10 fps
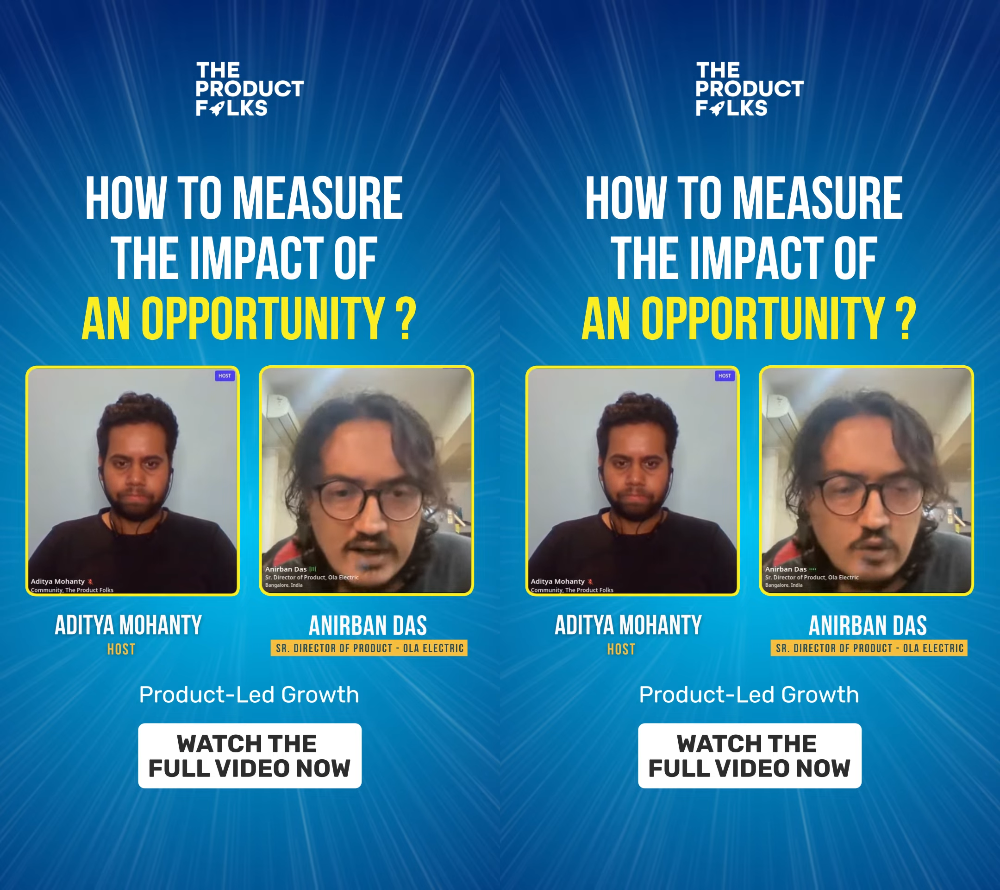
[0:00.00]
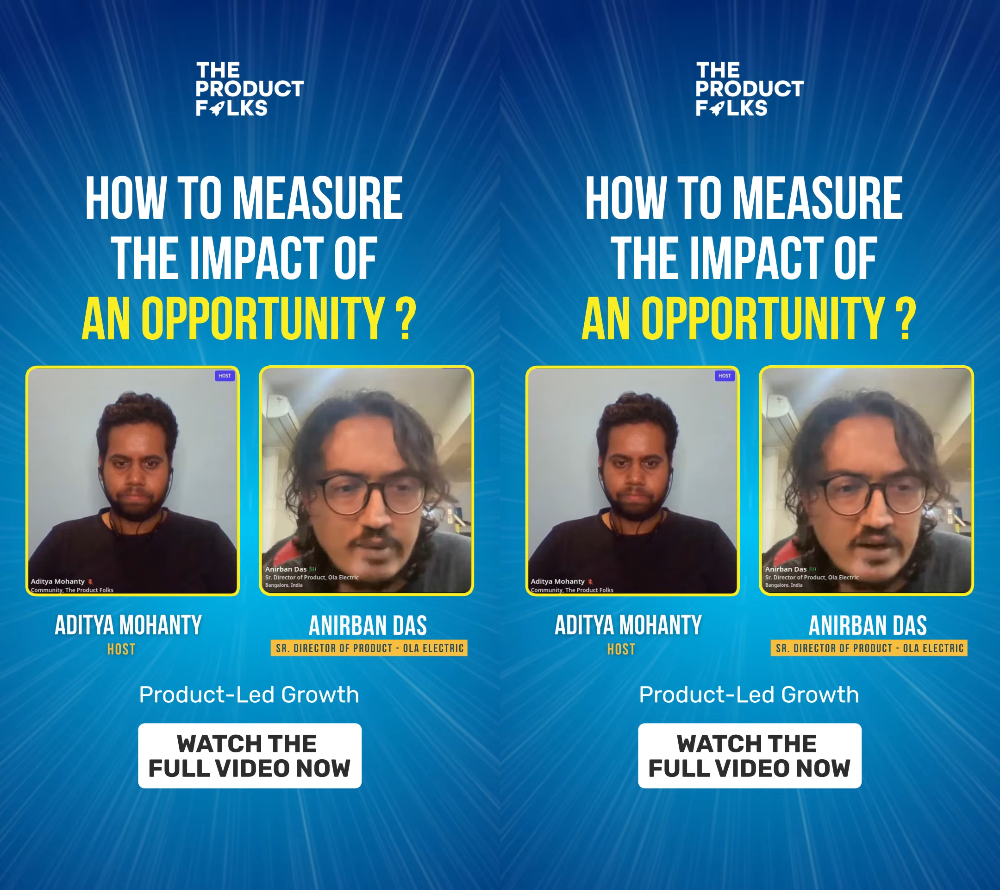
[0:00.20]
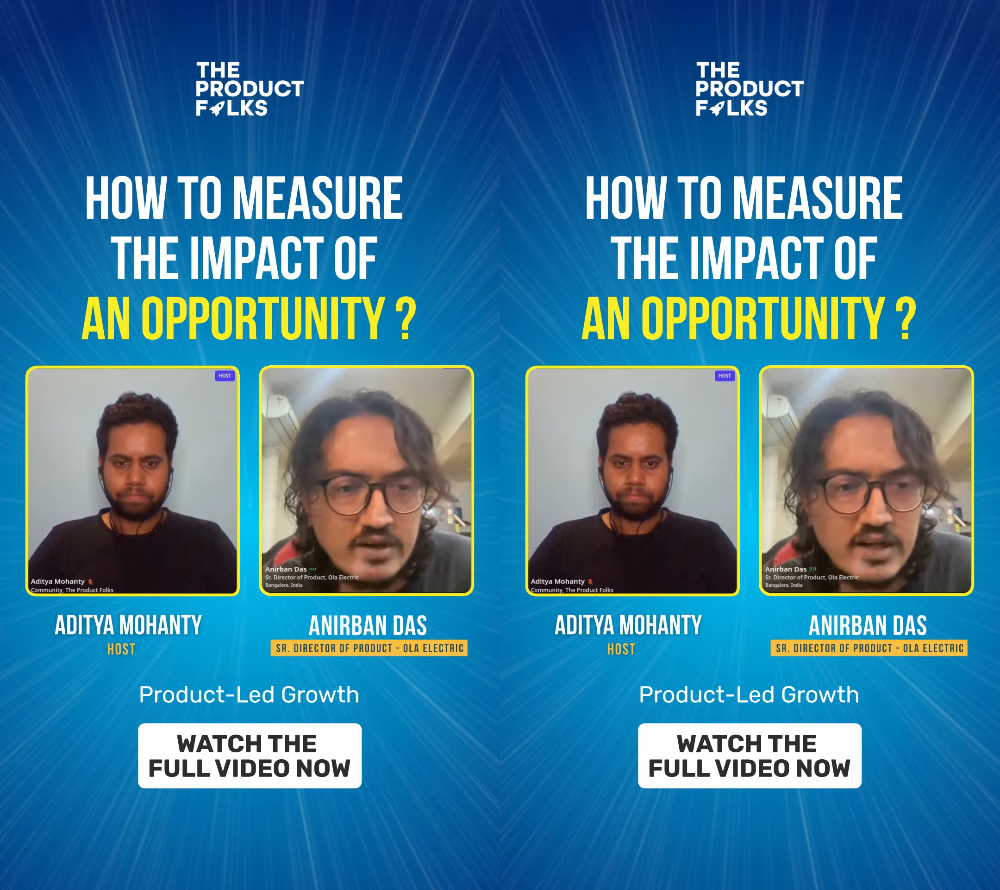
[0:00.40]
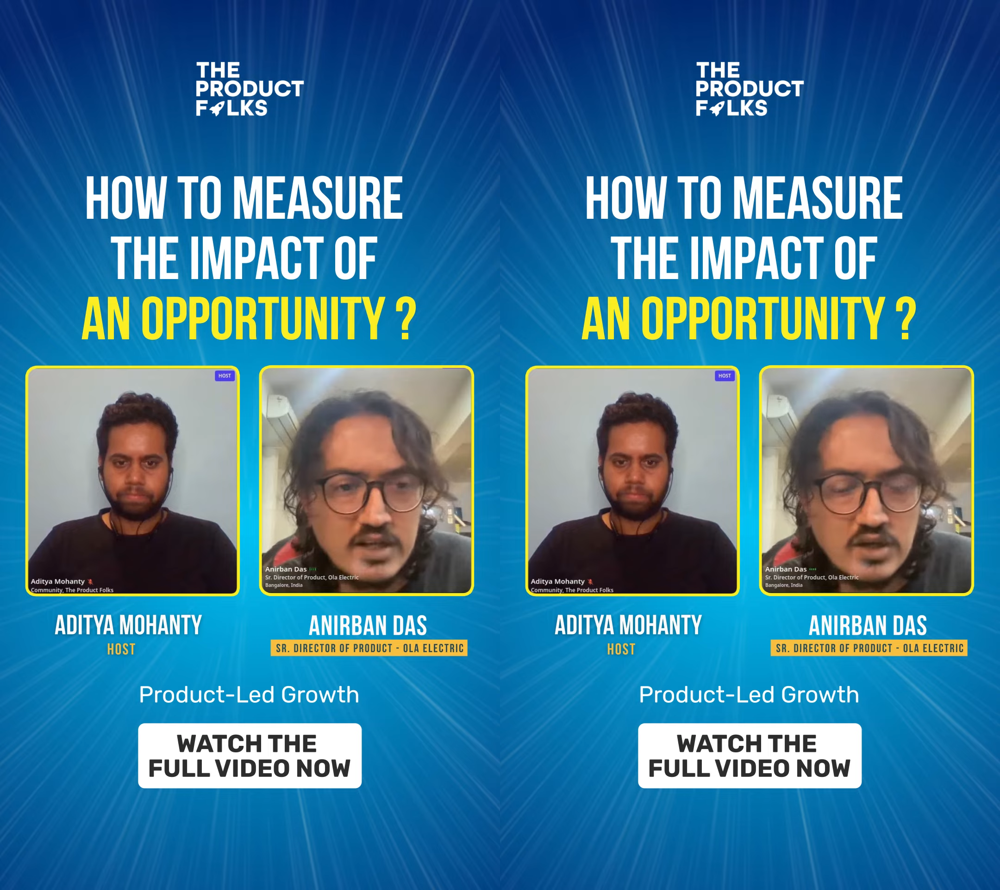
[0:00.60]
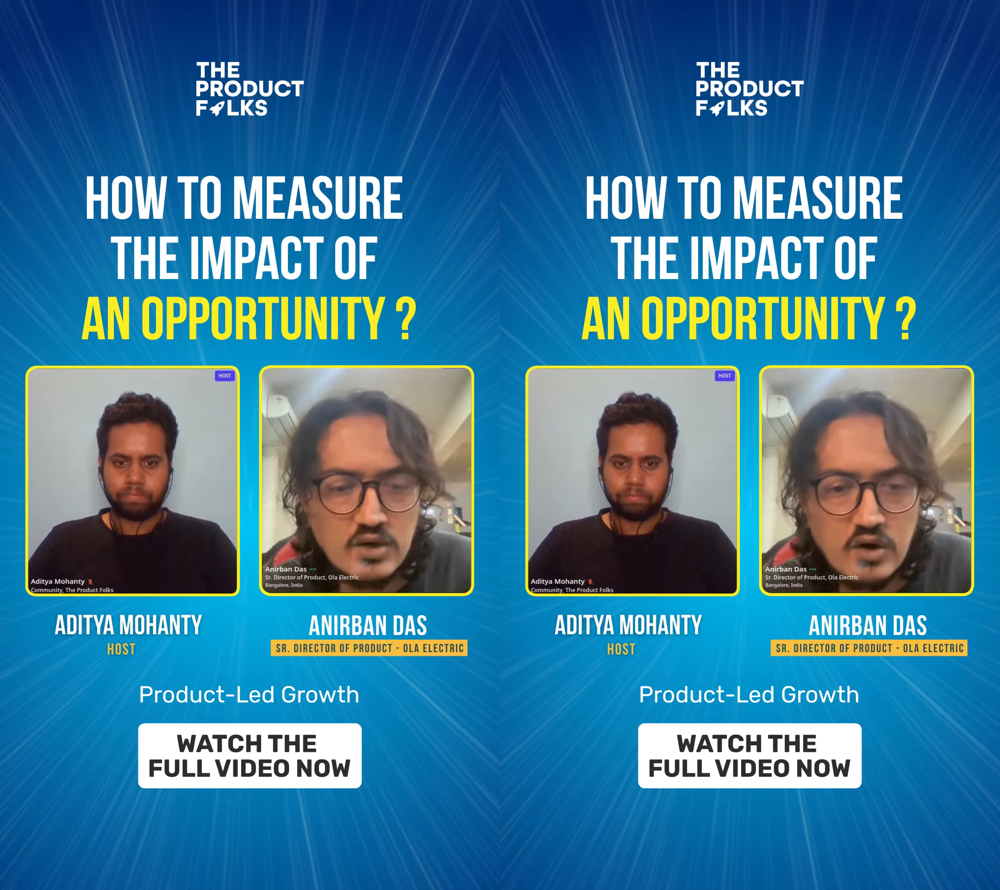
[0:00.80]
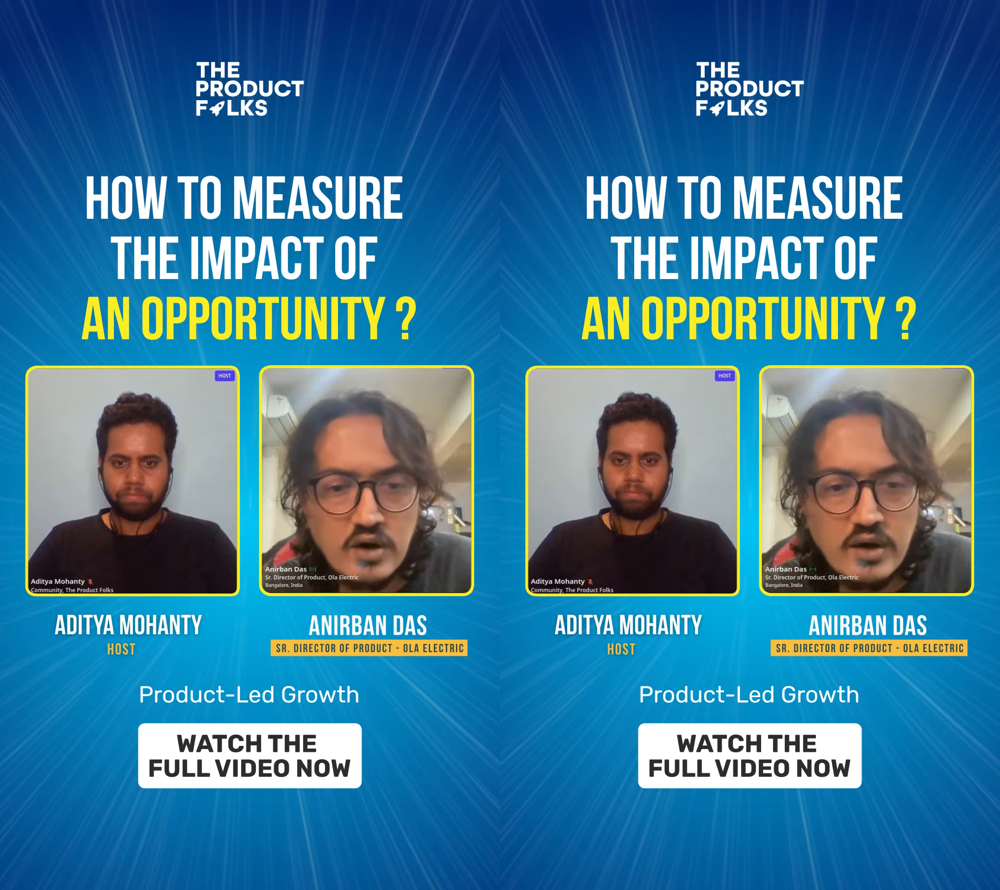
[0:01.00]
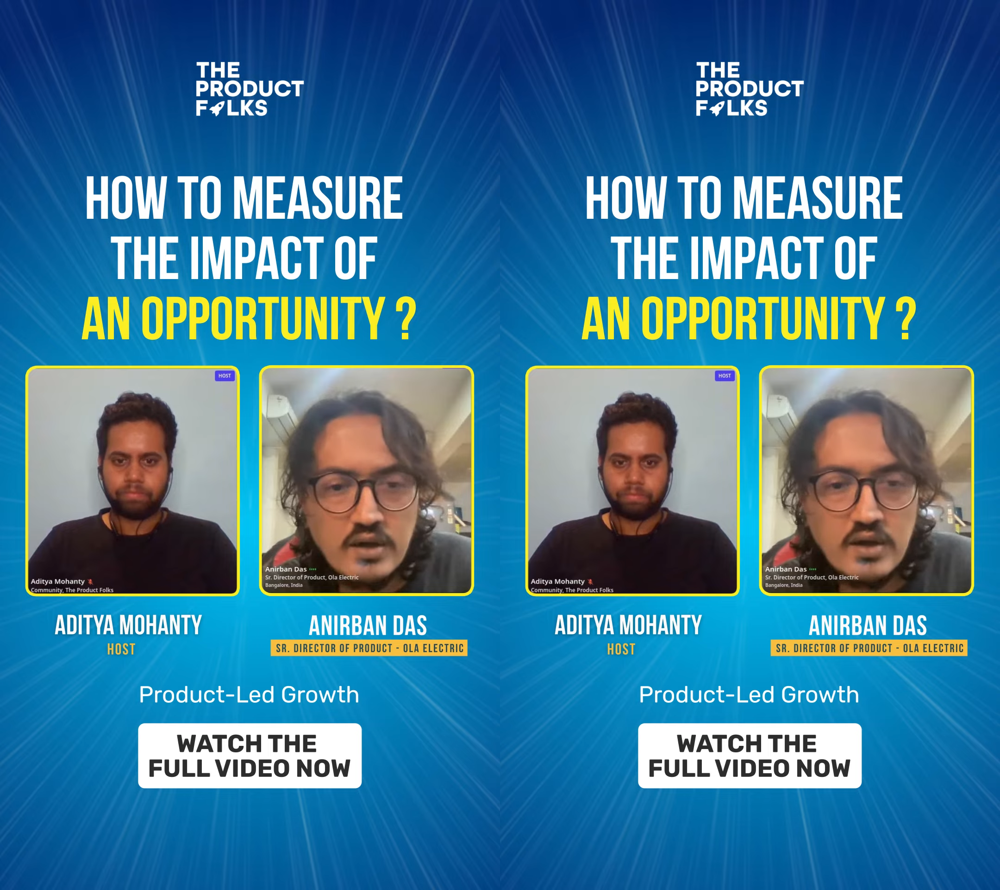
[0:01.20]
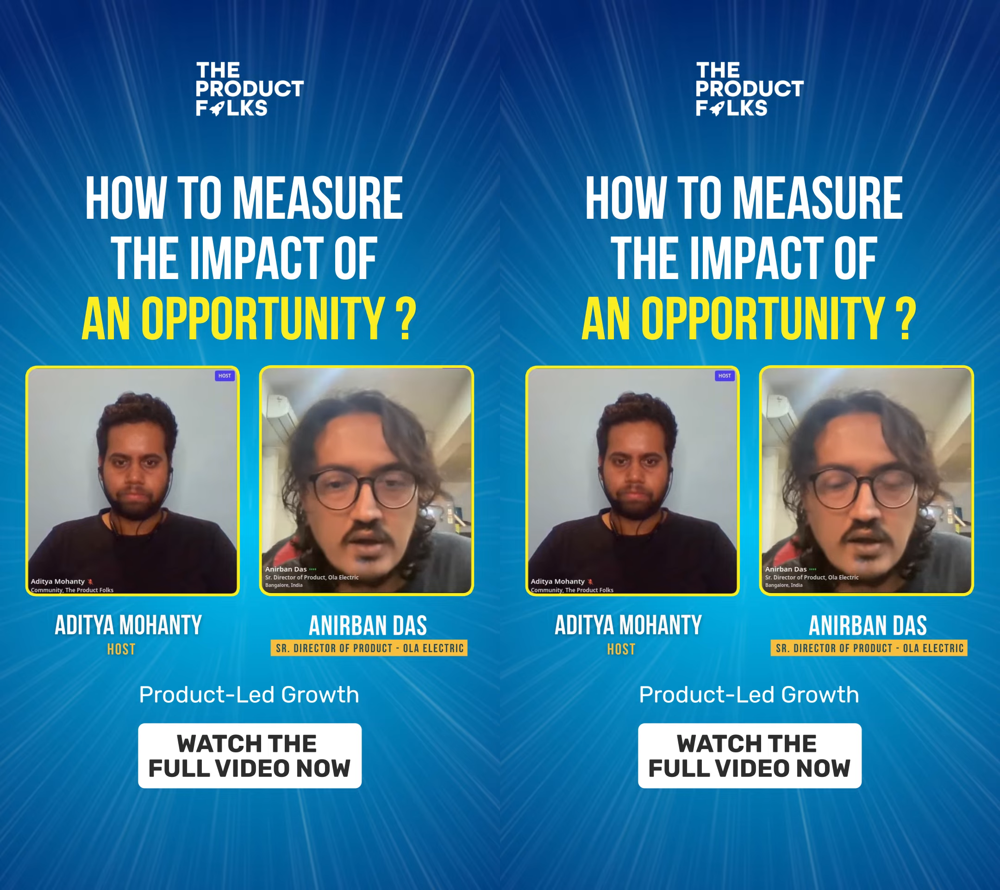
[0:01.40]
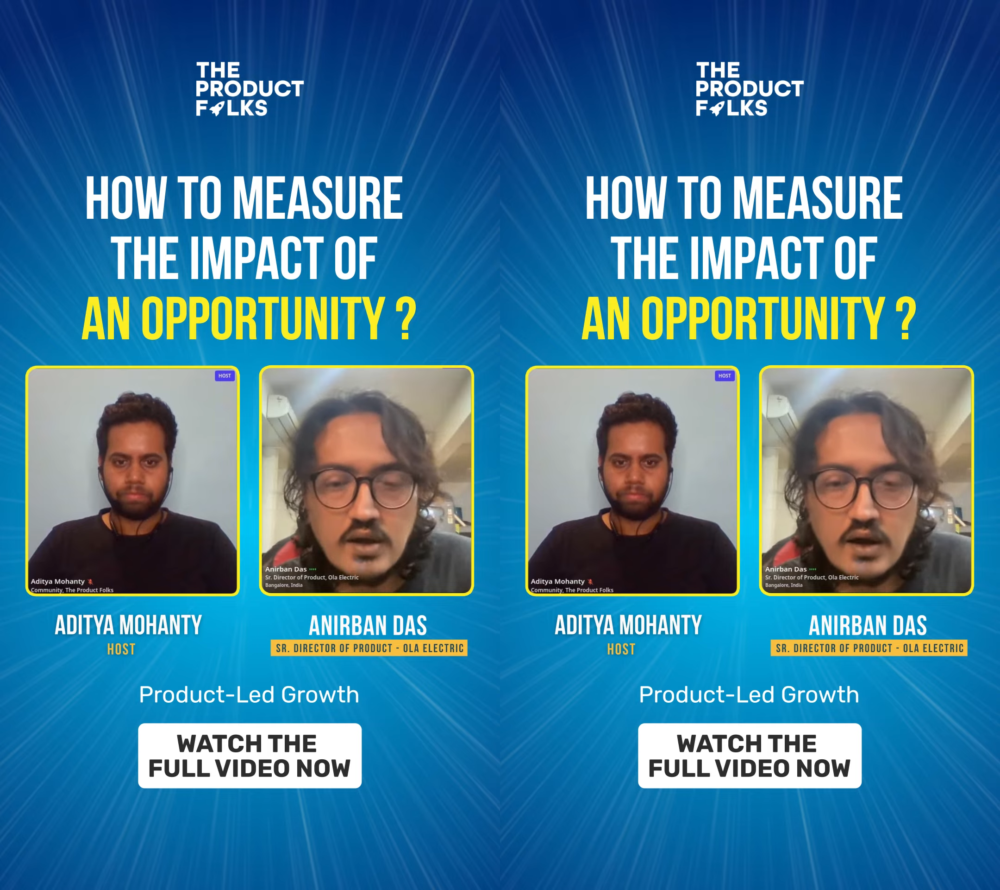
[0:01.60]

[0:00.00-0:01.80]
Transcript: led to better retention or not.